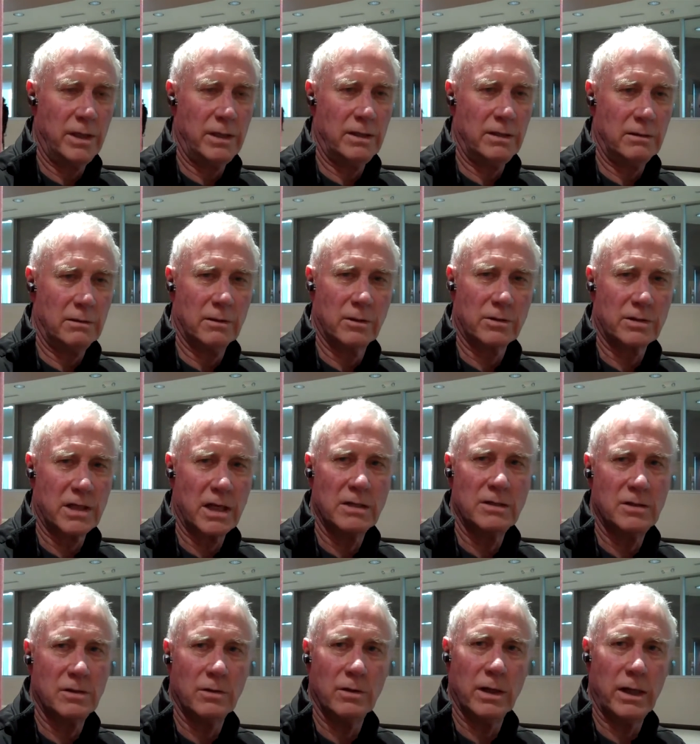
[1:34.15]
be looked
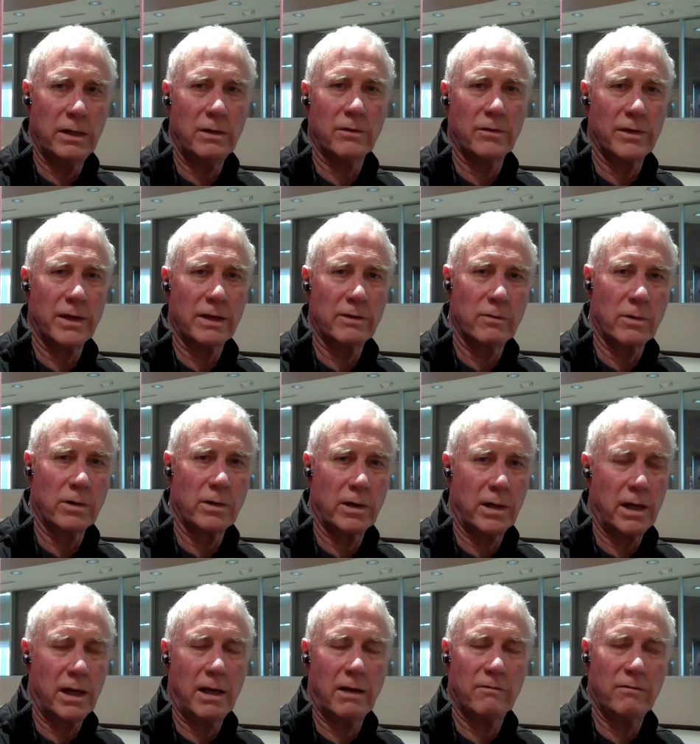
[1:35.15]
into. I don't think we're
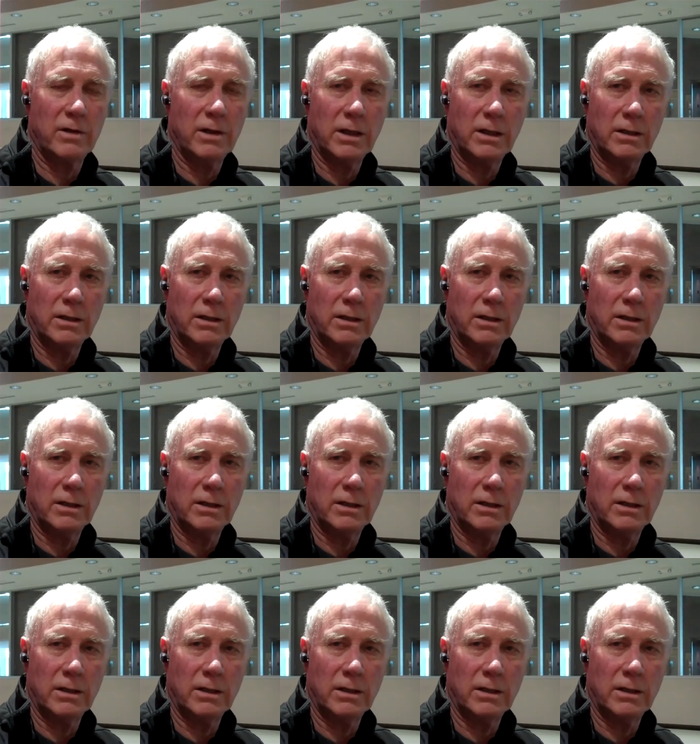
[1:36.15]
going to have